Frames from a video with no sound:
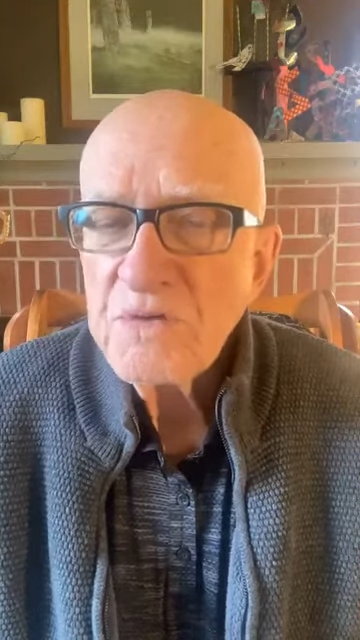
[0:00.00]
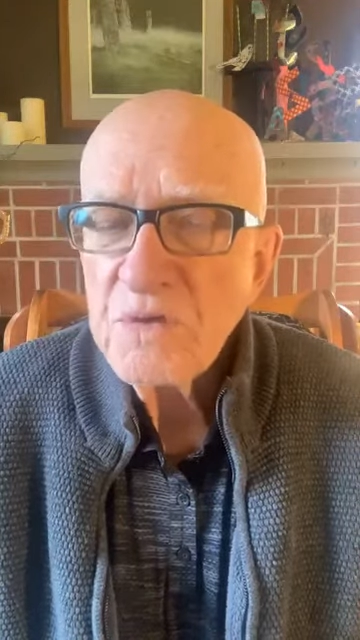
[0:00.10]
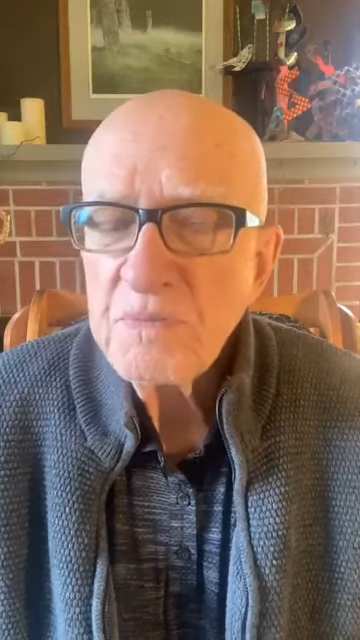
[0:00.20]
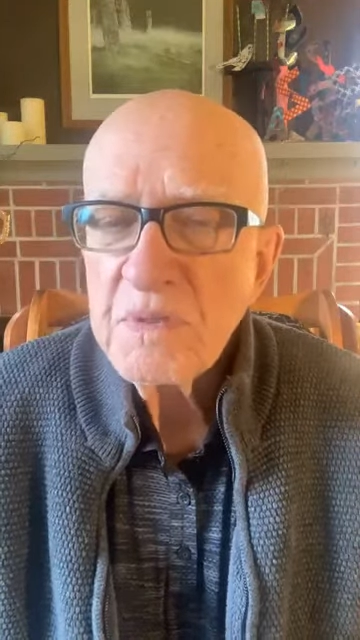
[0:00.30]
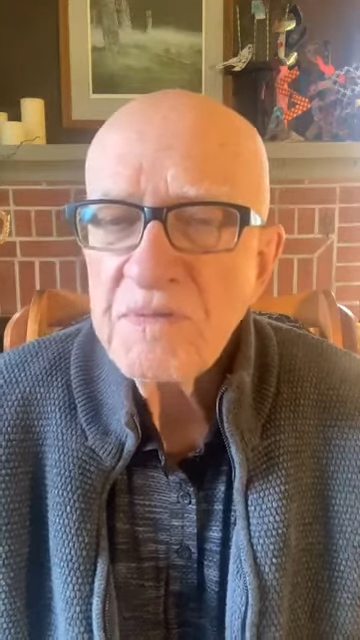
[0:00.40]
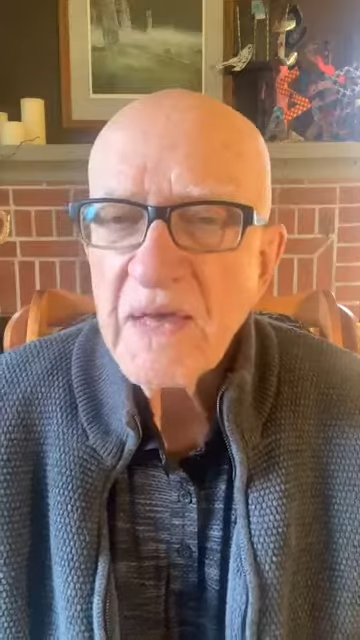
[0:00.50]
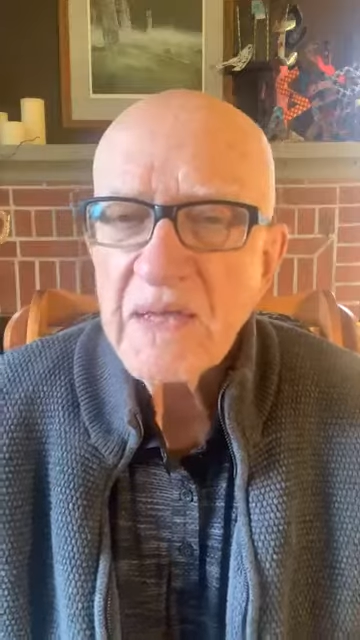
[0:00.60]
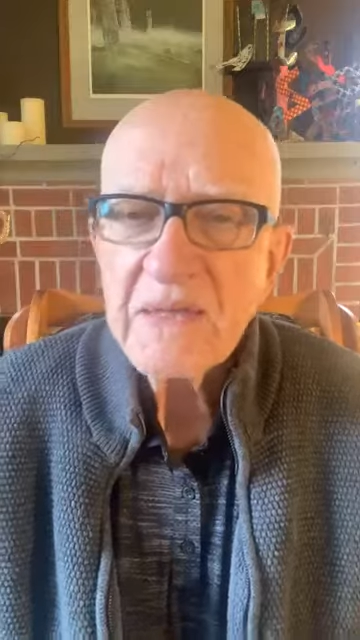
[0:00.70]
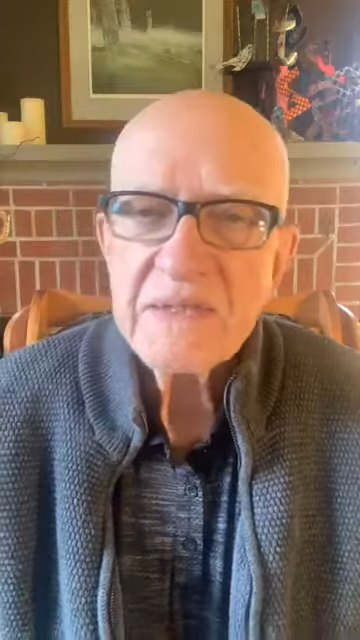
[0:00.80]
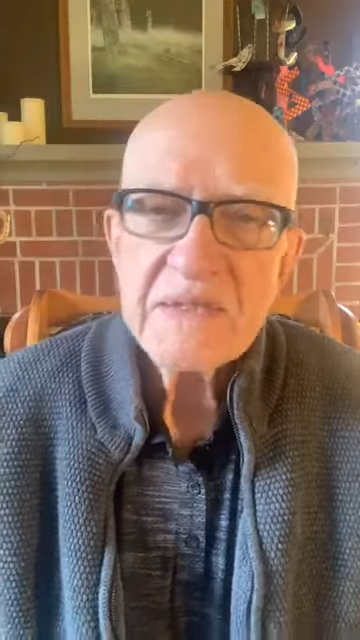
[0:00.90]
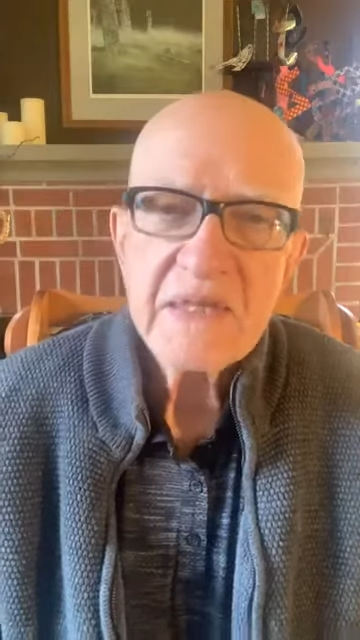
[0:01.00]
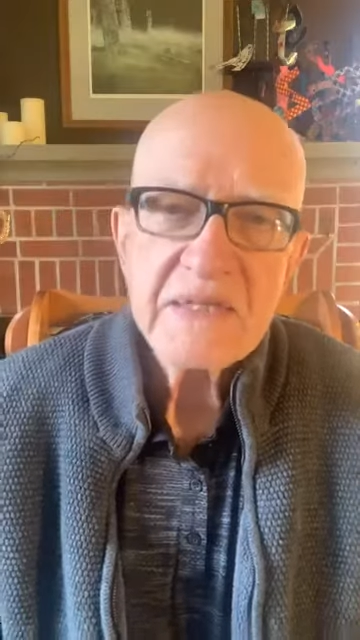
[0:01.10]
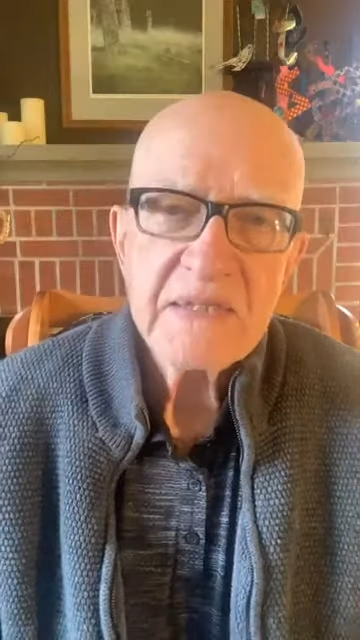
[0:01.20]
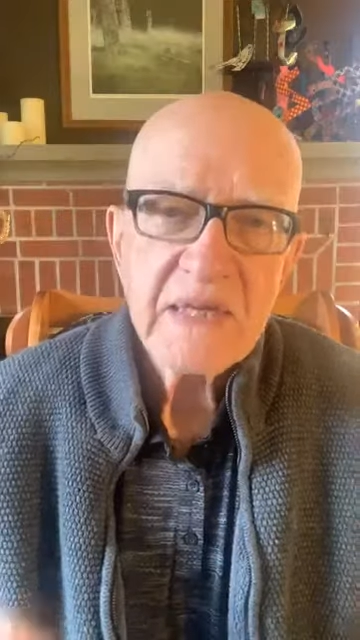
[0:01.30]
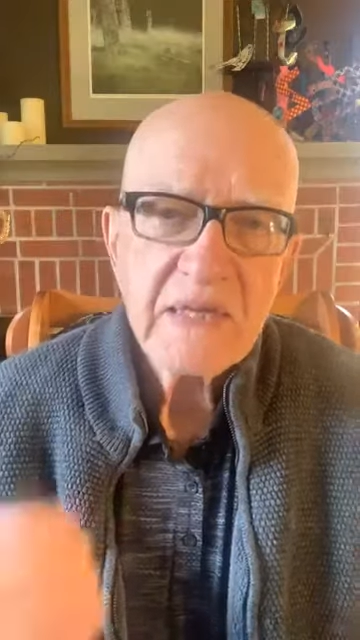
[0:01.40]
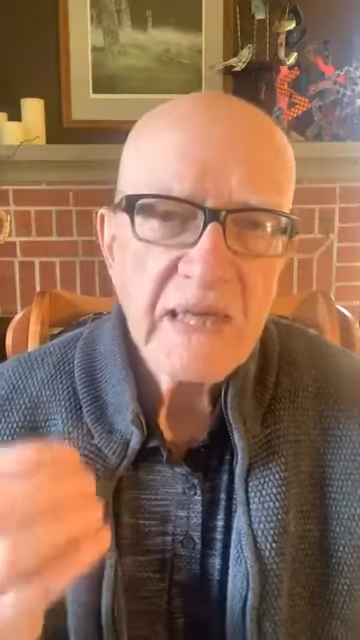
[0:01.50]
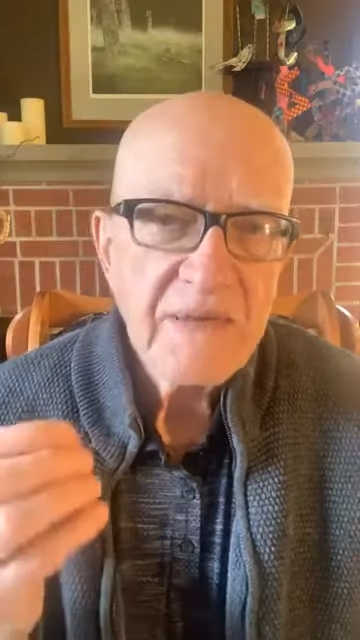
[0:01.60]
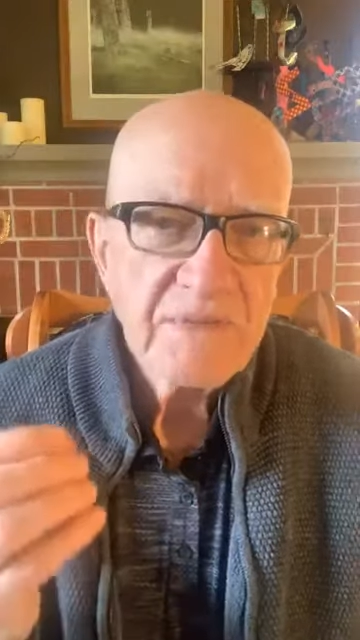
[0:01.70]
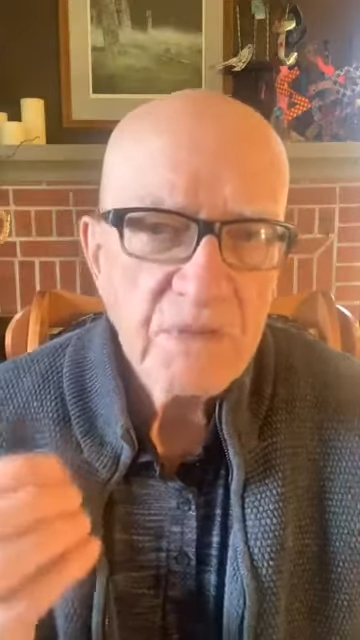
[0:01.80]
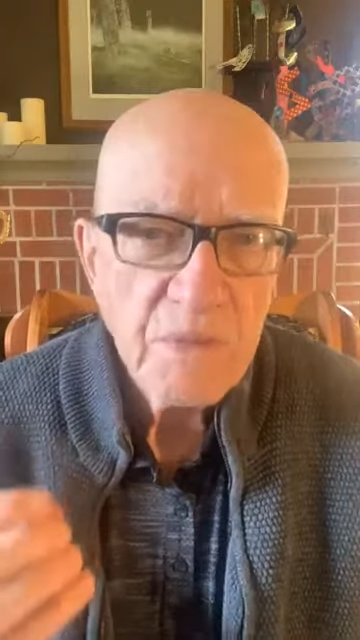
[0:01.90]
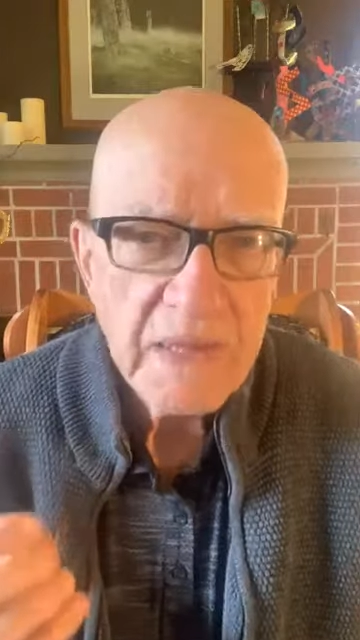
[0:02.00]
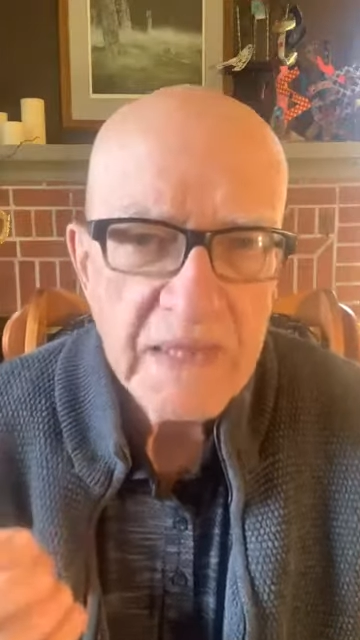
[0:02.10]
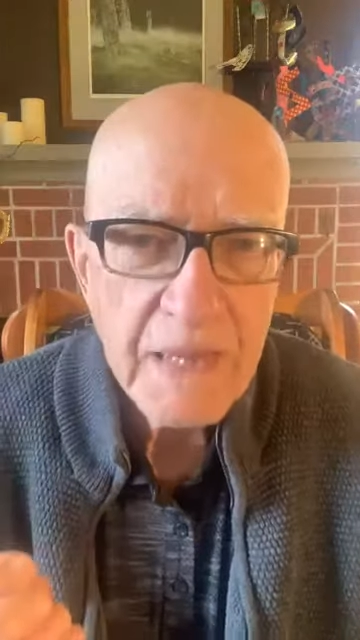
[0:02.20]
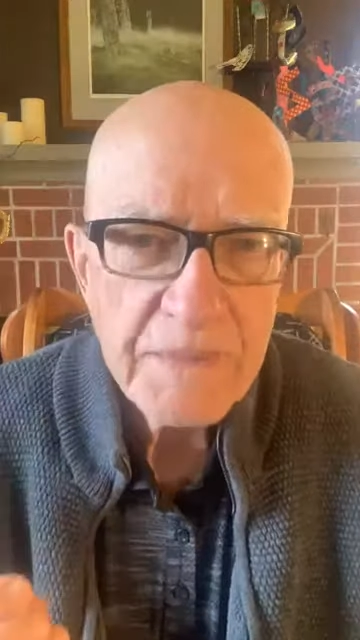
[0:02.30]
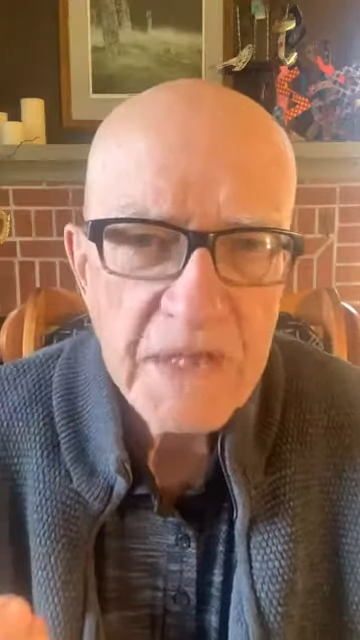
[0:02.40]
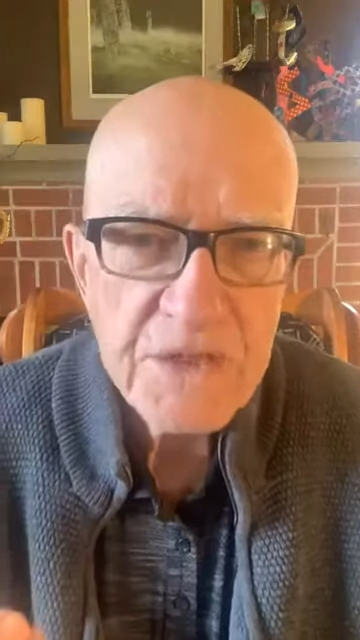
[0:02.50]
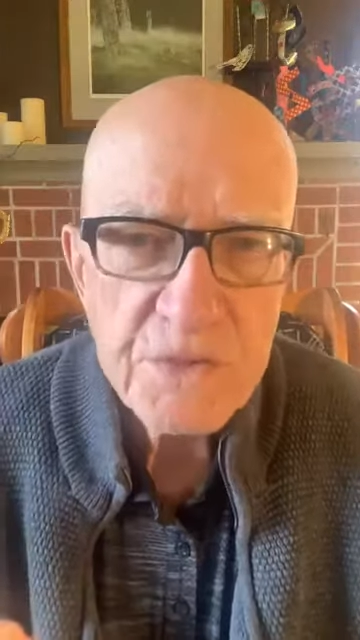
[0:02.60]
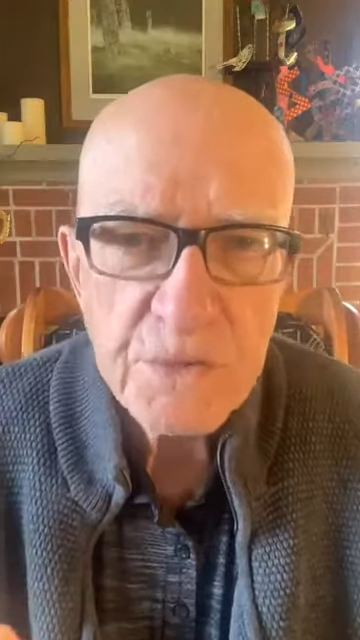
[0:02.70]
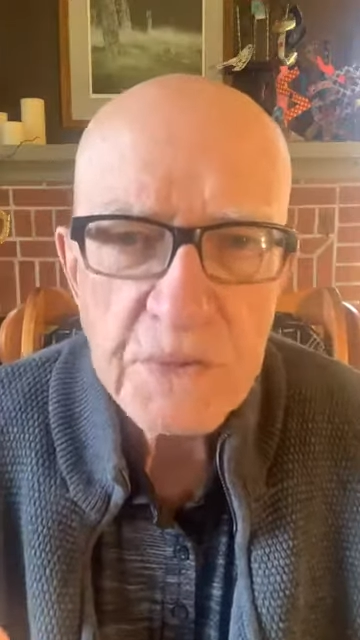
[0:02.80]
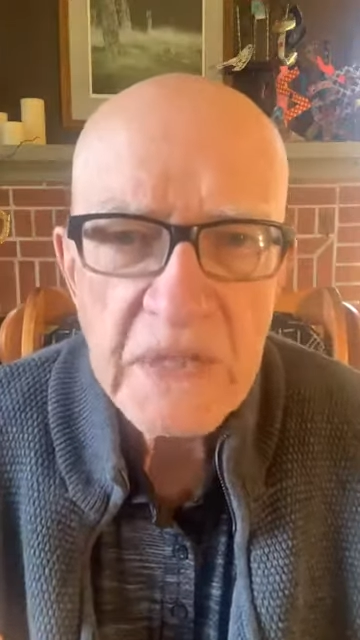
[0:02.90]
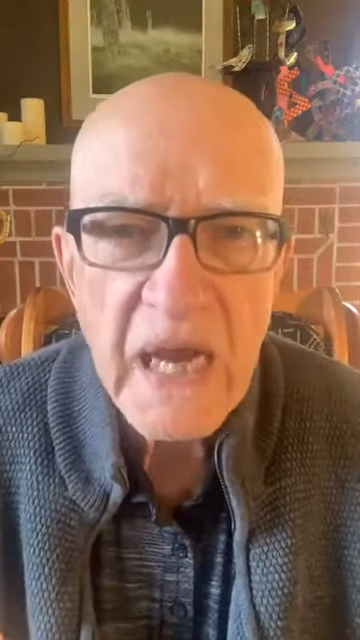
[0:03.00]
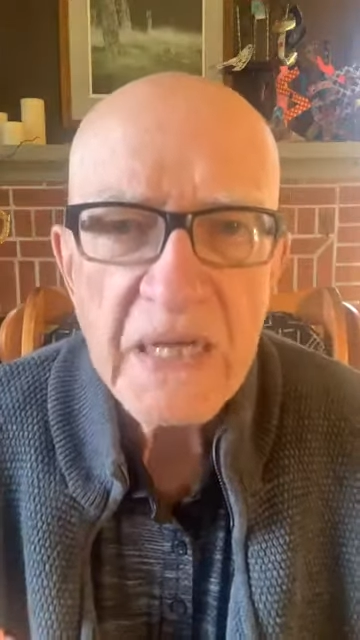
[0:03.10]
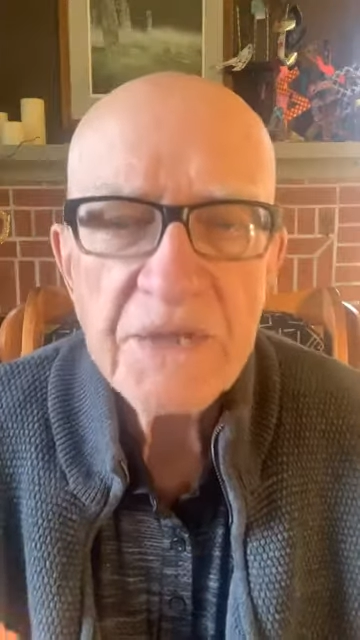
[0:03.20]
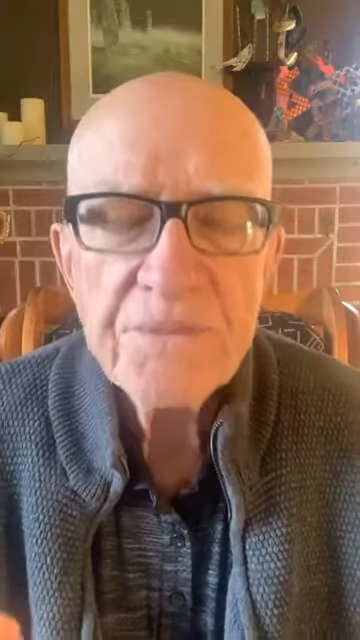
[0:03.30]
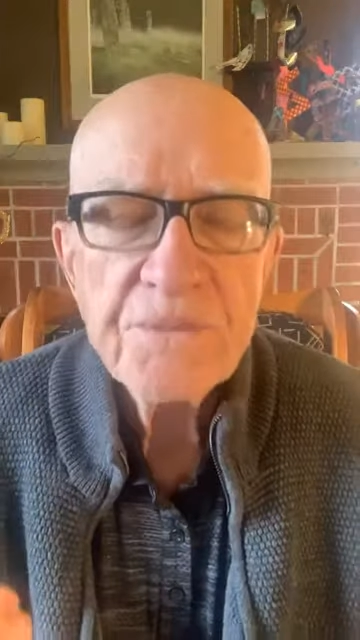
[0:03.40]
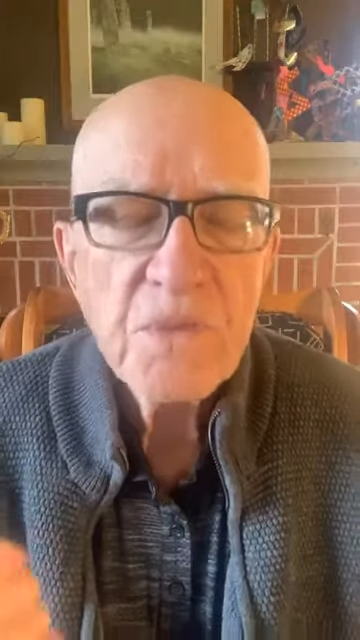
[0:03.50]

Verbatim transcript: I truly believe that. It's, it's like having the right combination to unlock.